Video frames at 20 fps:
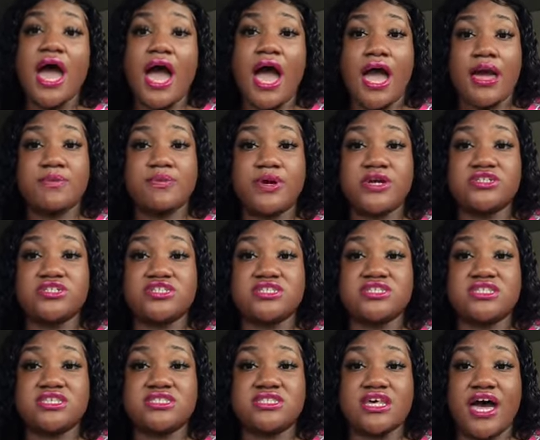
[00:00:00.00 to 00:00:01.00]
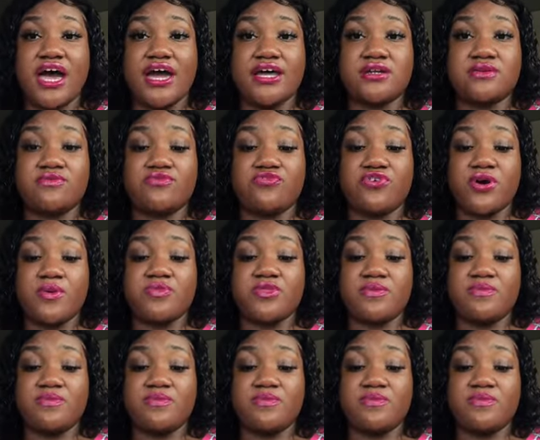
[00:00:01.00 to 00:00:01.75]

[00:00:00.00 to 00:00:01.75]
I purchased this item from the